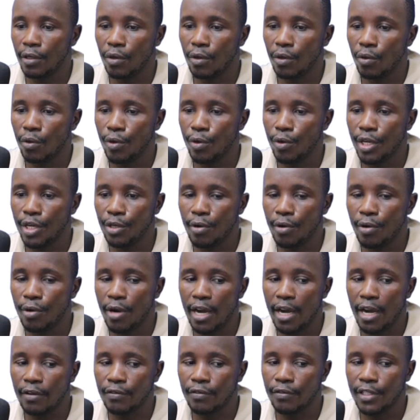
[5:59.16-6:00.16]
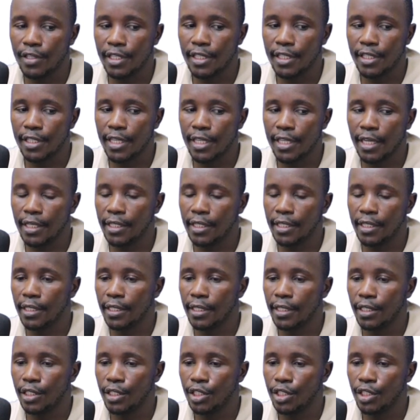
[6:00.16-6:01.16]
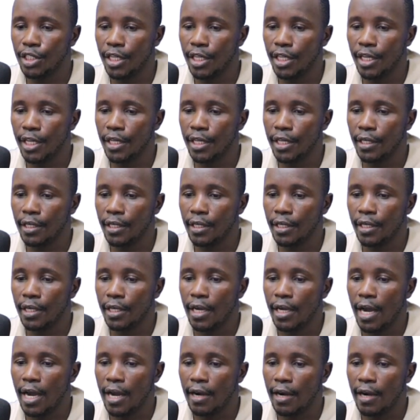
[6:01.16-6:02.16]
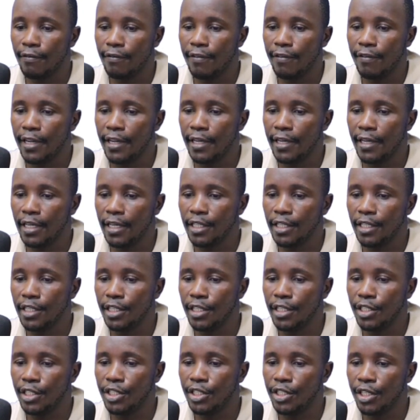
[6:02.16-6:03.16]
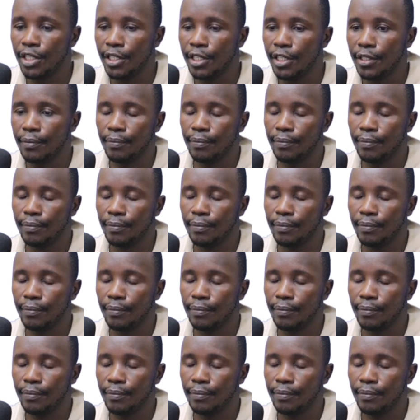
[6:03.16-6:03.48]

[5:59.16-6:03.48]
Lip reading: We need to have Zj, and finally Dj.